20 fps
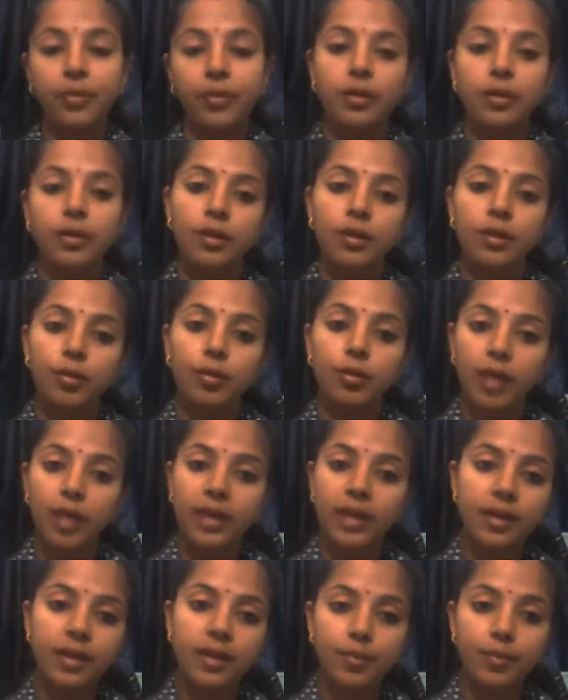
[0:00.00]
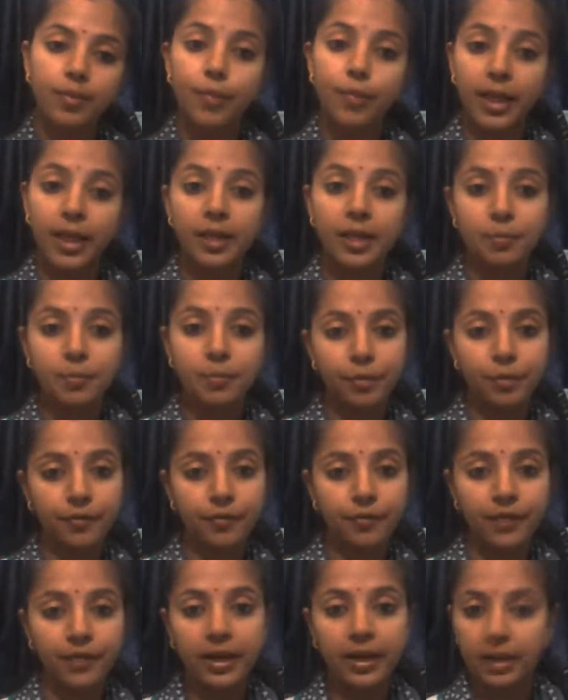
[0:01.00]
So that is present
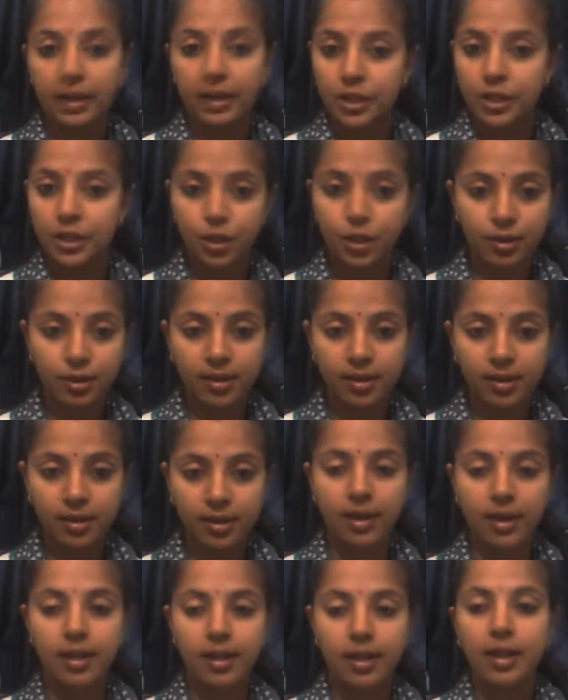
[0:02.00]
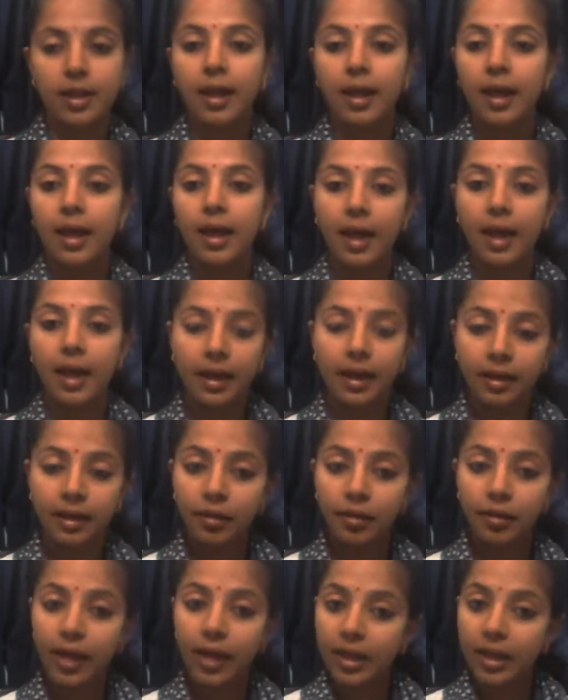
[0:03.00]
perfect continuous tense. And here
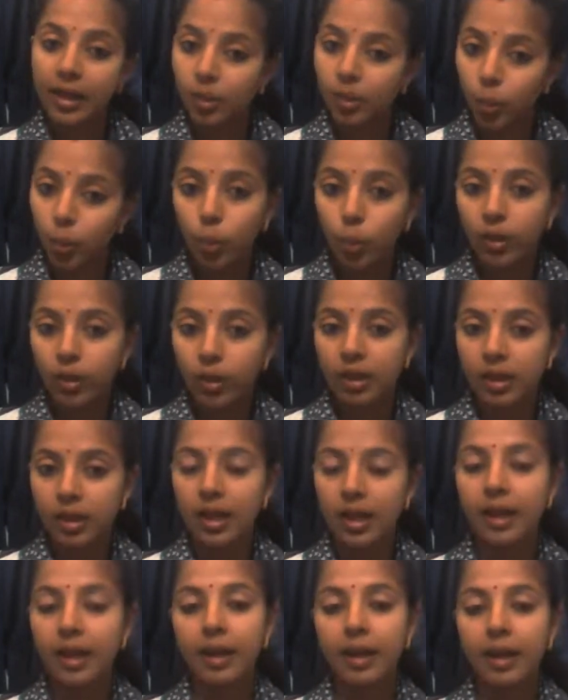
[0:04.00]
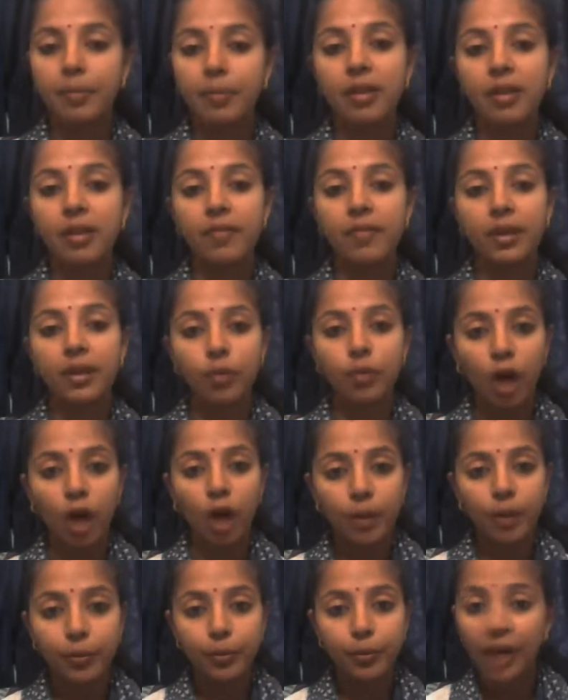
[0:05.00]
as know is there, that means we do
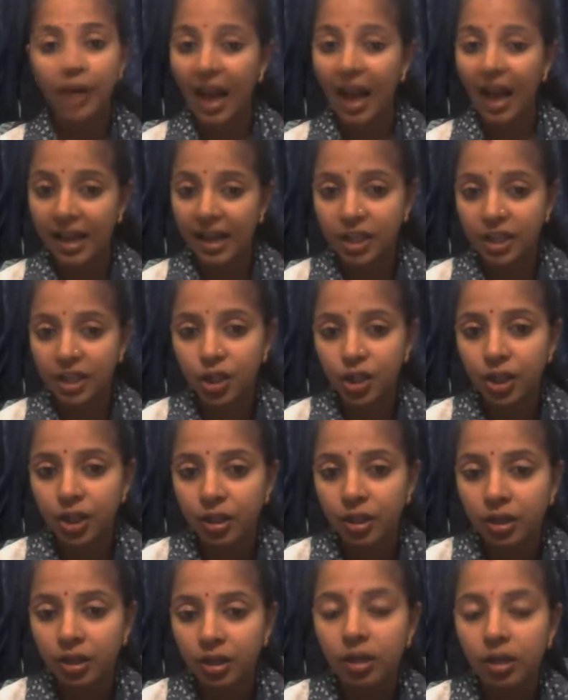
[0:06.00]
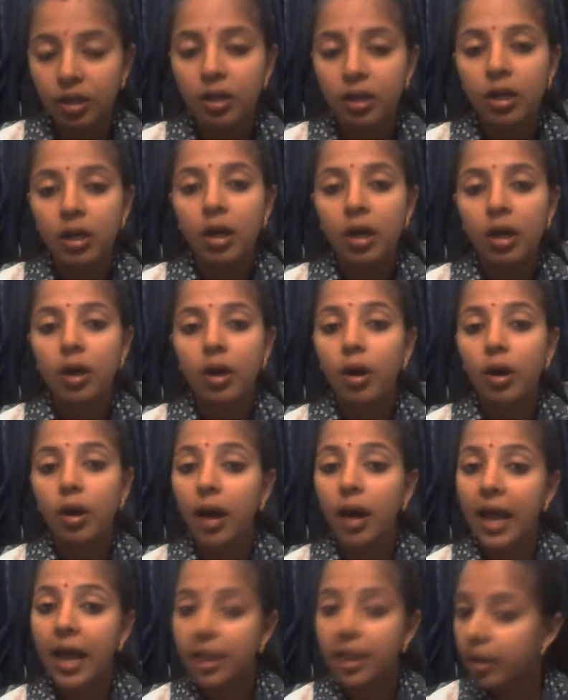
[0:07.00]
not put ing here,
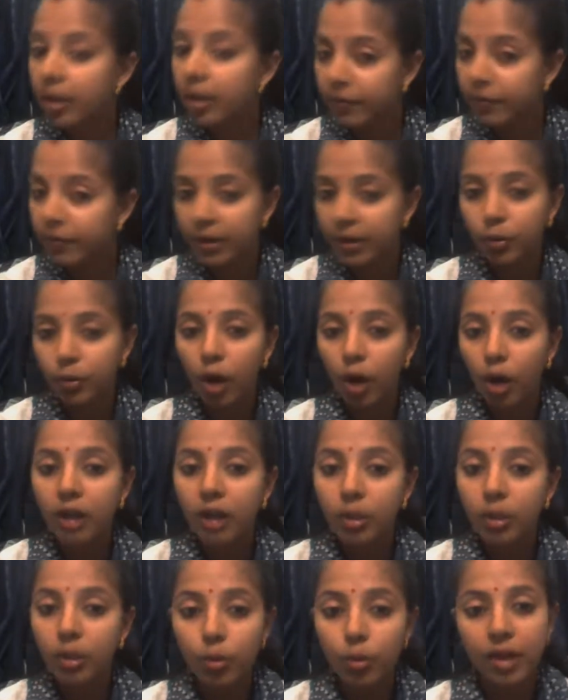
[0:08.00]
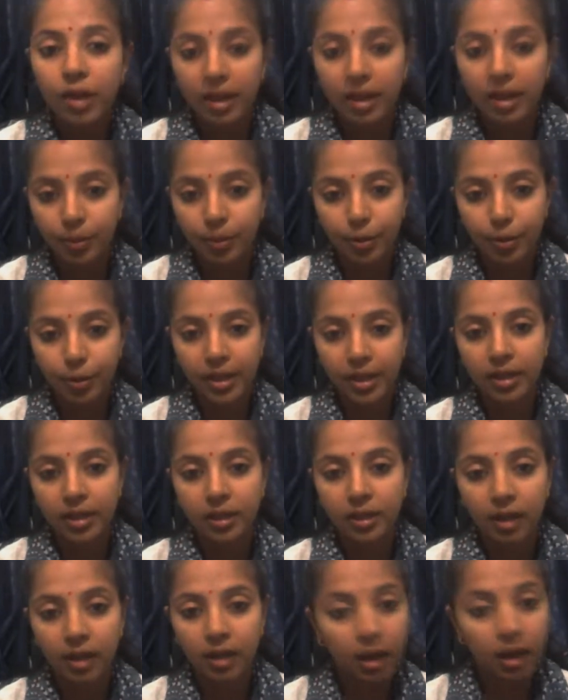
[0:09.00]
as we do not use as a present
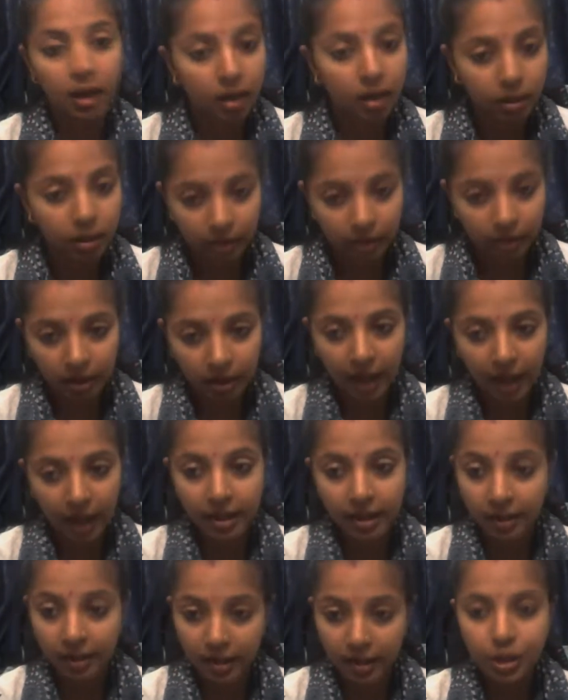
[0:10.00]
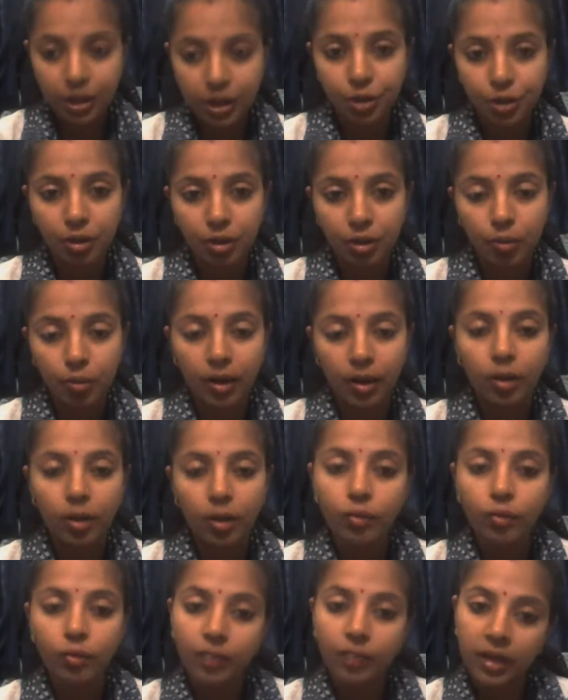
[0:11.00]
as a continuous one. So
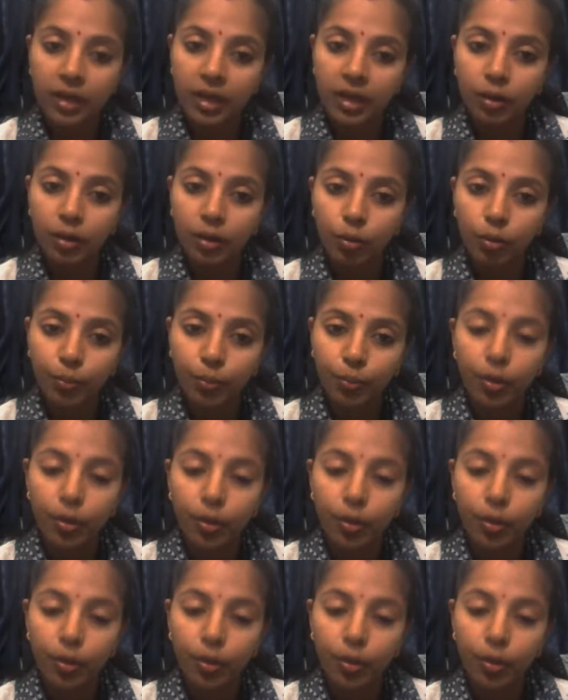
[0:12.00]
we need to put